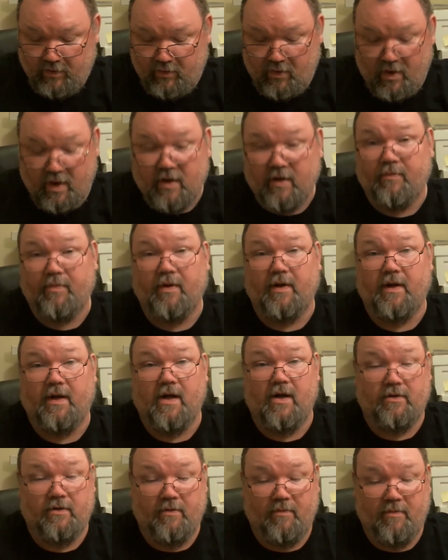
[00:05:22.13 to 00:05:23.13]
try to pick
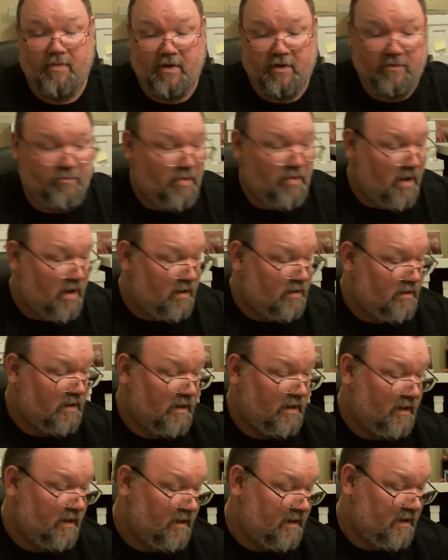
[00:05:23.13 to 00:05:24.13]
out the best packs that
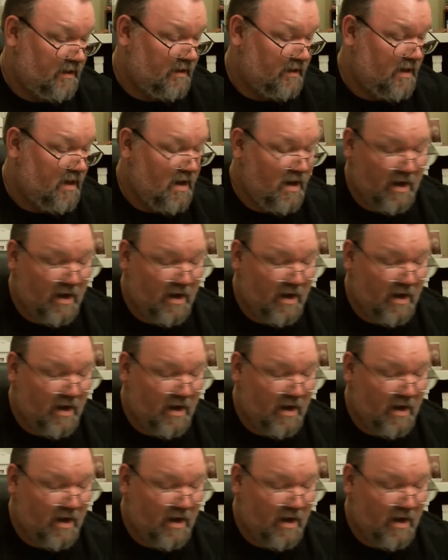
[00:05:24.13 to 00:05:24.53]
I can.